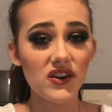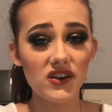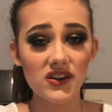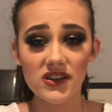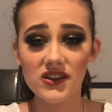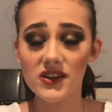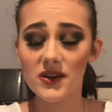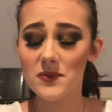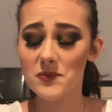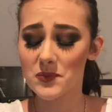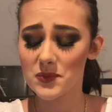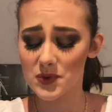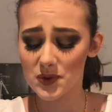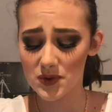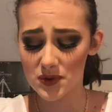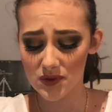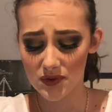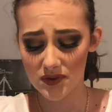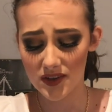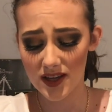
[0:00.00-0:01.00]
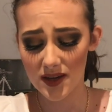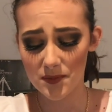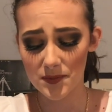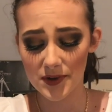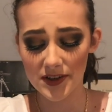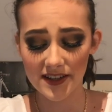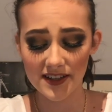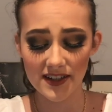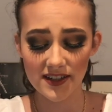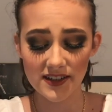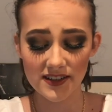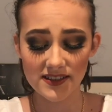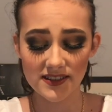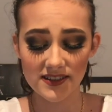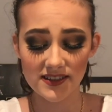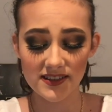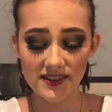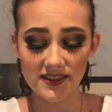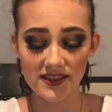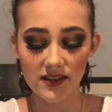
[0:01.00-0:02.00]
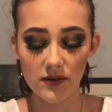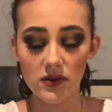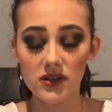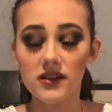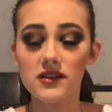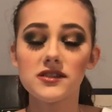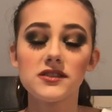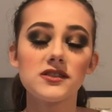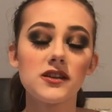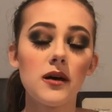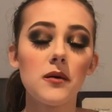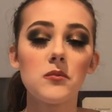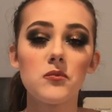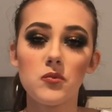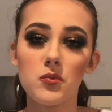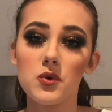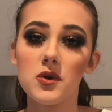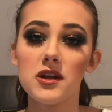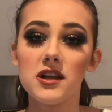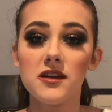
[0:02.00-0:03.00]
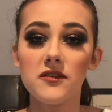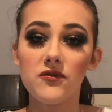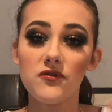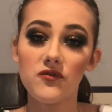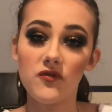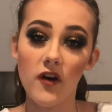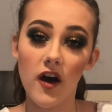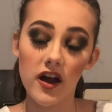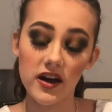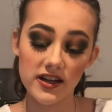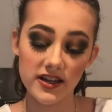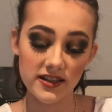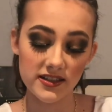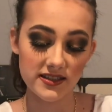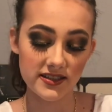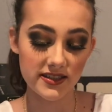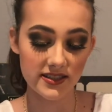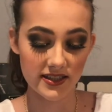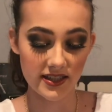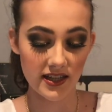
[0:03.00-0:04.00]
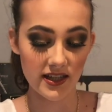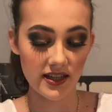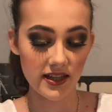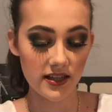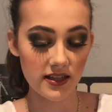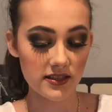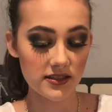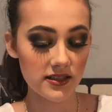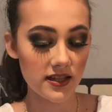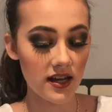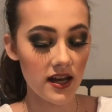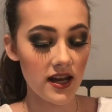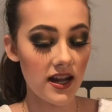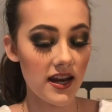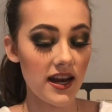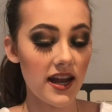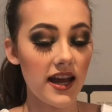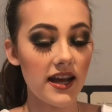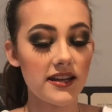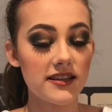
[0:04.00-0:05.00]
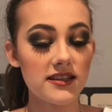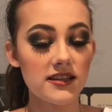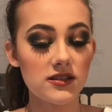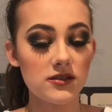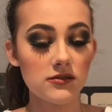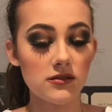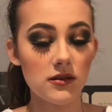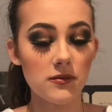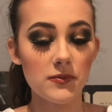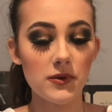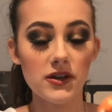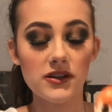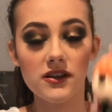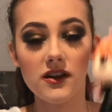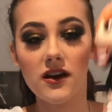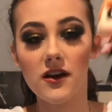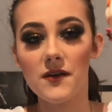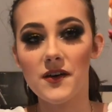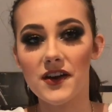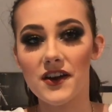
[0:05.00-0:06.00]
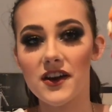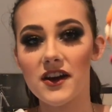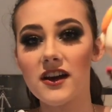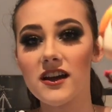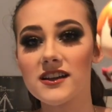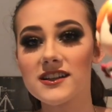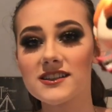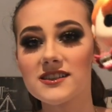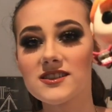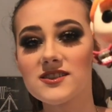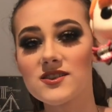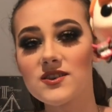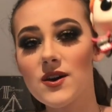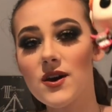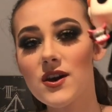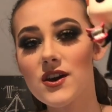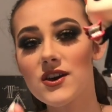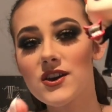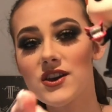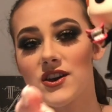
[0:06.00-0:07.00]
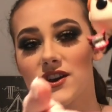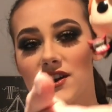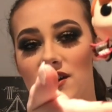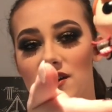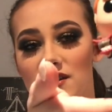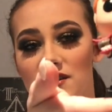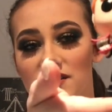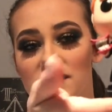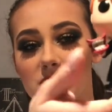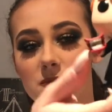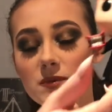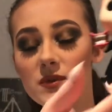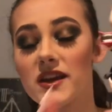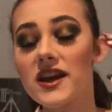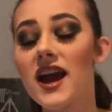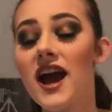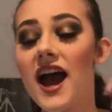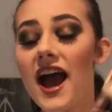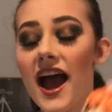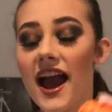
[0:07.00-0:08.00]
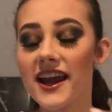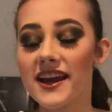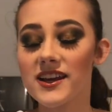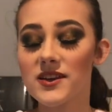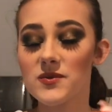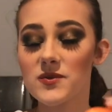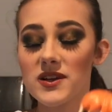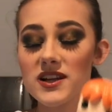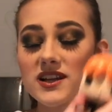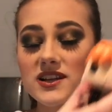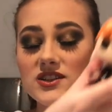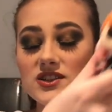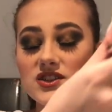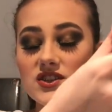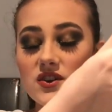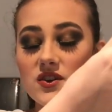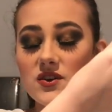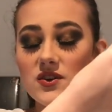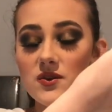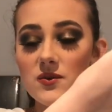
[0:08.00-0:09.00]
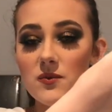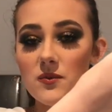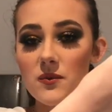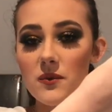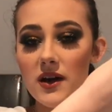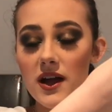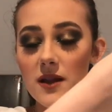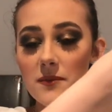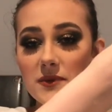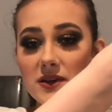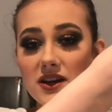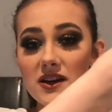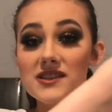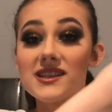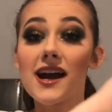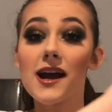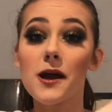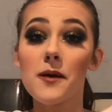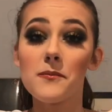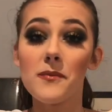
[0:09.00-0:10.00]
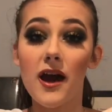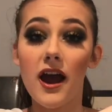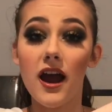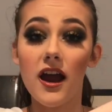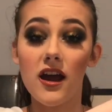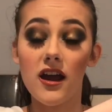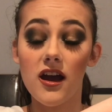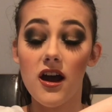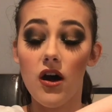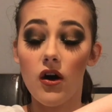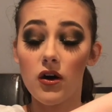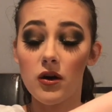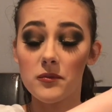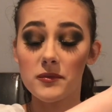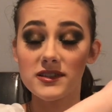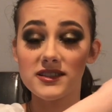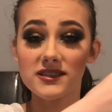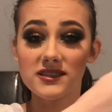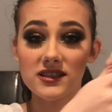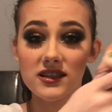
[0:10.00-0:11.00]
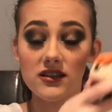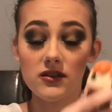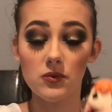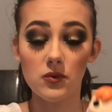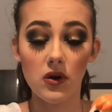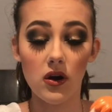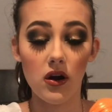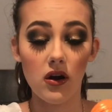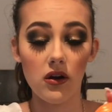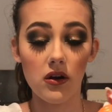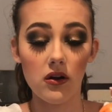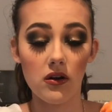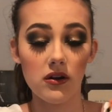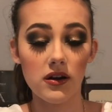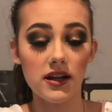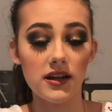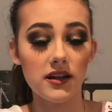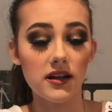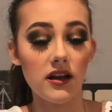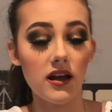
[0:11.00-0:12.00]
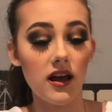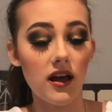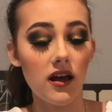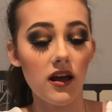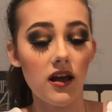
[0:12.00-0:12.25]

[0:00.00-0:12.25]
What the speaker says: or the movie, but there were some really funny scenes like this one. But oh my god, it's so cute. So pretty. I can't really show you well because my arm is still hurting